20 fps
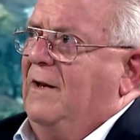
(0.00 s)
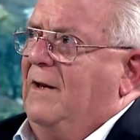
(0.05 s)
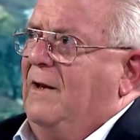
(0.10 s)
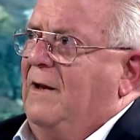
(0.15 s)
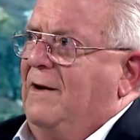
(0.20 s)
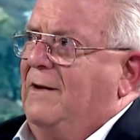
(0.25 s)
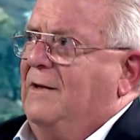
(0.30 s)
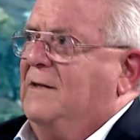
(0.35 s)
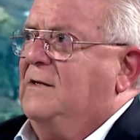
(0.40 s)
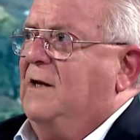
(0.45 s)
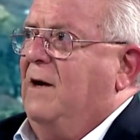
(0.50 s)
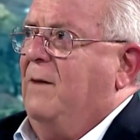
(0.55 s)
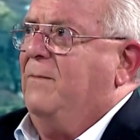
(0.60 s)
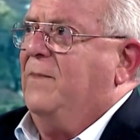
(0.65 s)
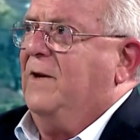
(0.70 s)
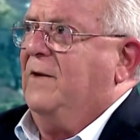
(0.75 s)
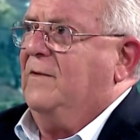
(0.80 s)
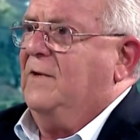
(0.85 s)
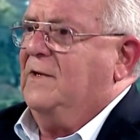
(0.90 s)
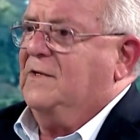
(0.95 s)
locked
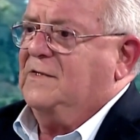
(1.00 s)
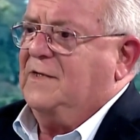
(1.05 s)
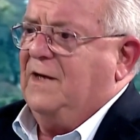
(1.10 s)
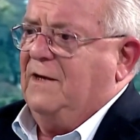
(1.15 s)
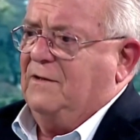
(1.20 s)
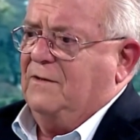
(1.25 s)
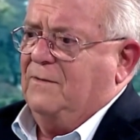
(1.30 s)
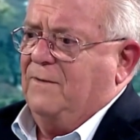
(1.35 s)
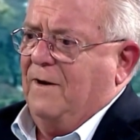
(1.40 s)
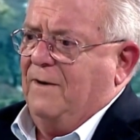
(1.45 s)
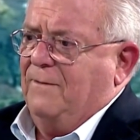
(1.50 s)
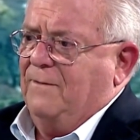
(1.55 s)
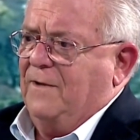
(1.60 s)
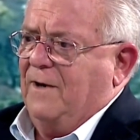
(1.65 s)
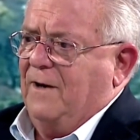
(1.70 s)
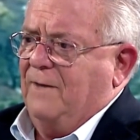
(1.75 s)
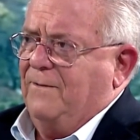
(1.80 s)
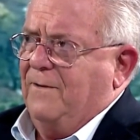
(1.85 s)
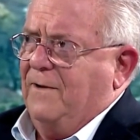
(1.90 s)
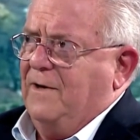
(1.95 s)
up in the State
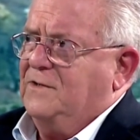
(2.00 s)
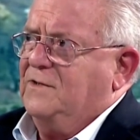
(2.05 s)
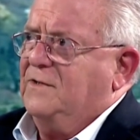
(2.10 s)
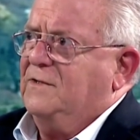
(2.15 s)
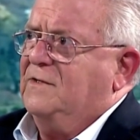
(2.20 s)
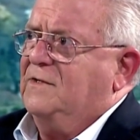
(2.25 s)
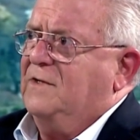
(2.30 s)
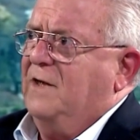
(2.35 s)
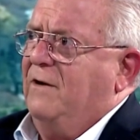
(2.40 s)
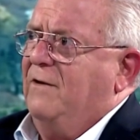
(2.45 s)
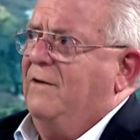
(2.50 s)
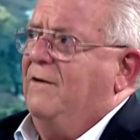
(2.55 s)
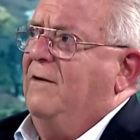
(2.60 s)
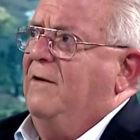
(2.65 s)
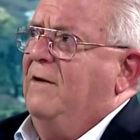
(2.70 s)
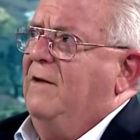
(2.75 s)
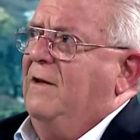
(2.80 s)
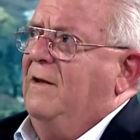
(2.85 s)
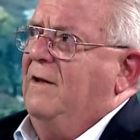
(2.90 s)
Department Operations Center,